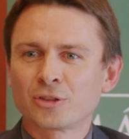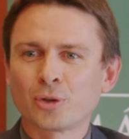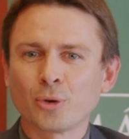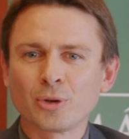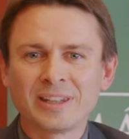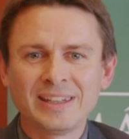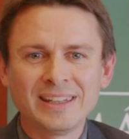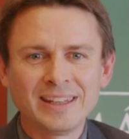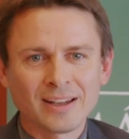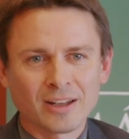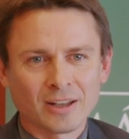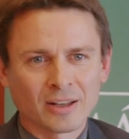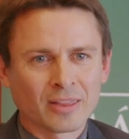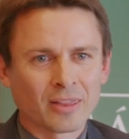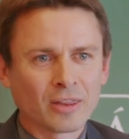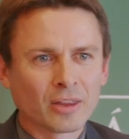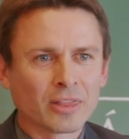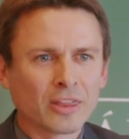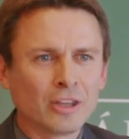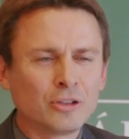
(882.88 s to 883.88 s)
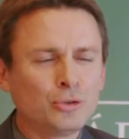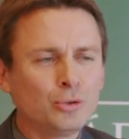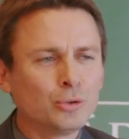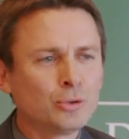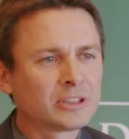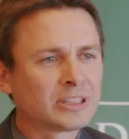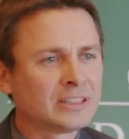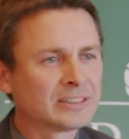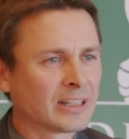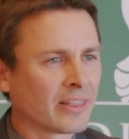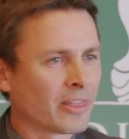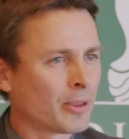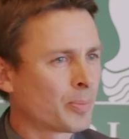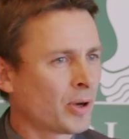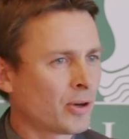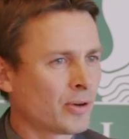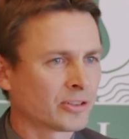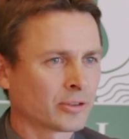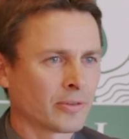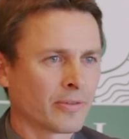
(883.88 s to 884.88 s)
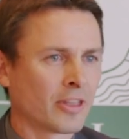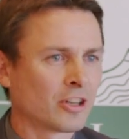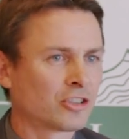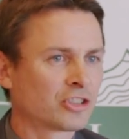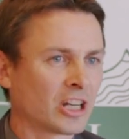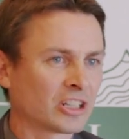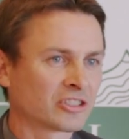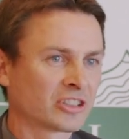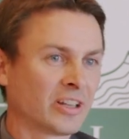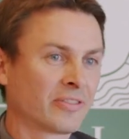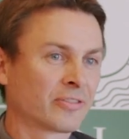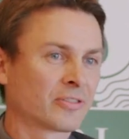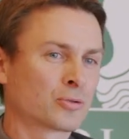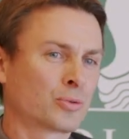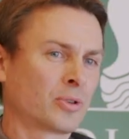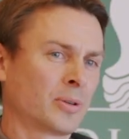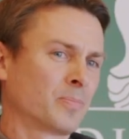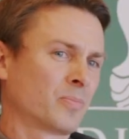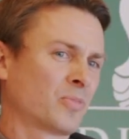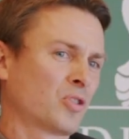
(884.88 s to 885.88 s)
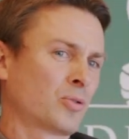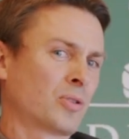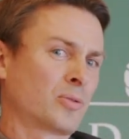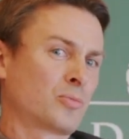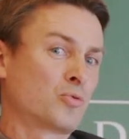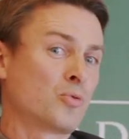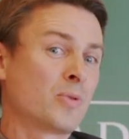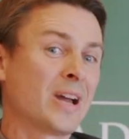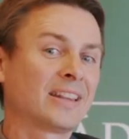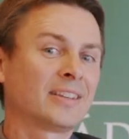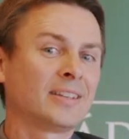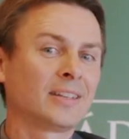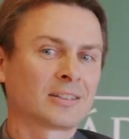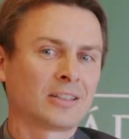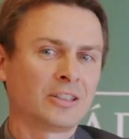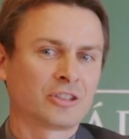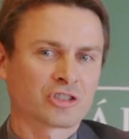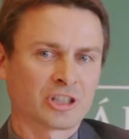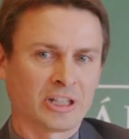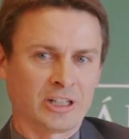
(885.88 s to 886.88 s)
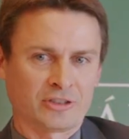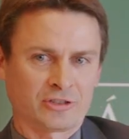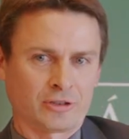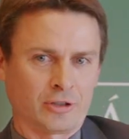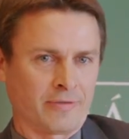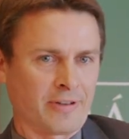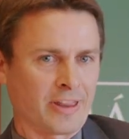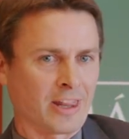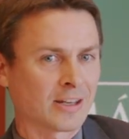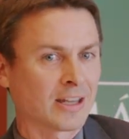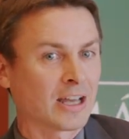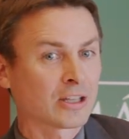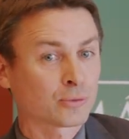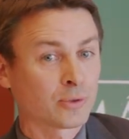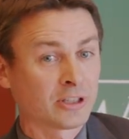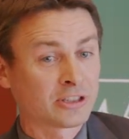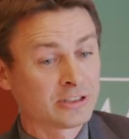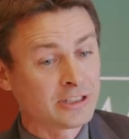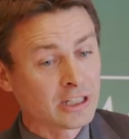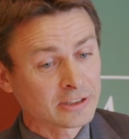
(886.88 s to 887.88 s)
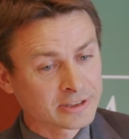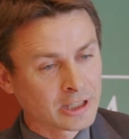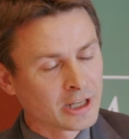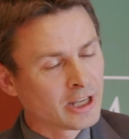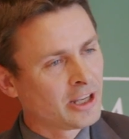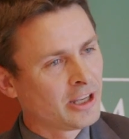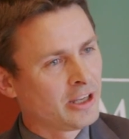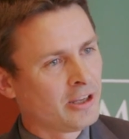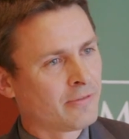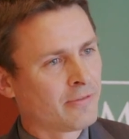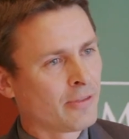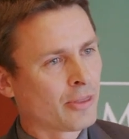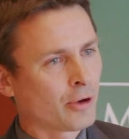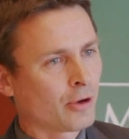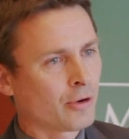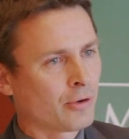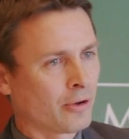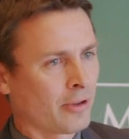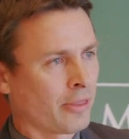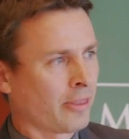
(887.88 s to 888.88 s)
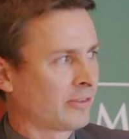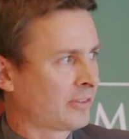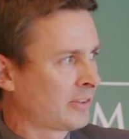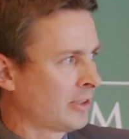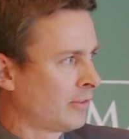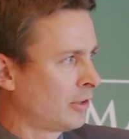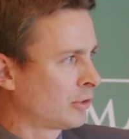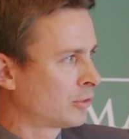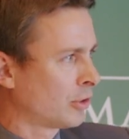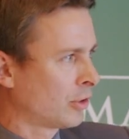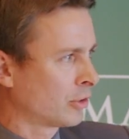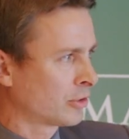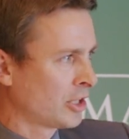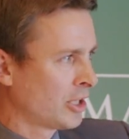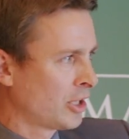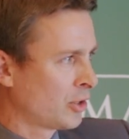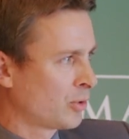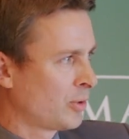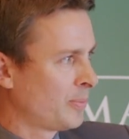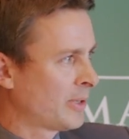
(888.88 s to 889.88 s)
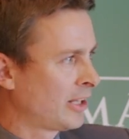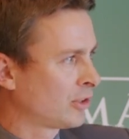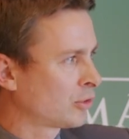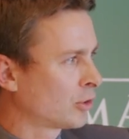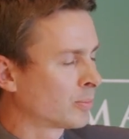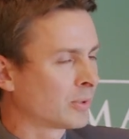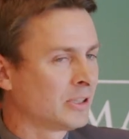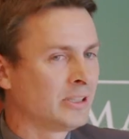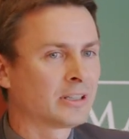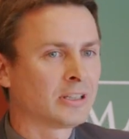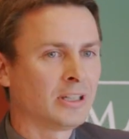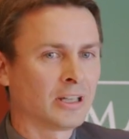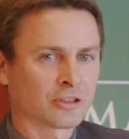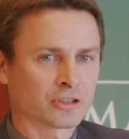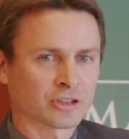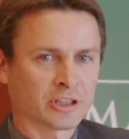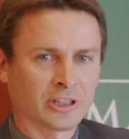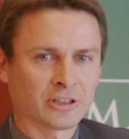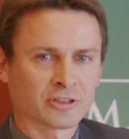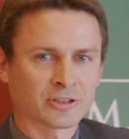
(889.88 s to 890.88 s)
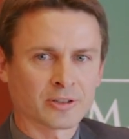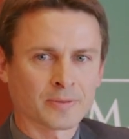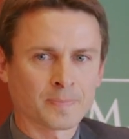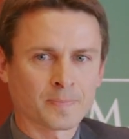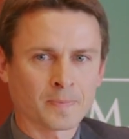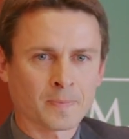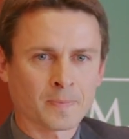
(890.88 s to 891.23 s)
So here, the duties and the powers of the judge have dramatically changed over the last 20 years, even though the civil code remained completely unchanged.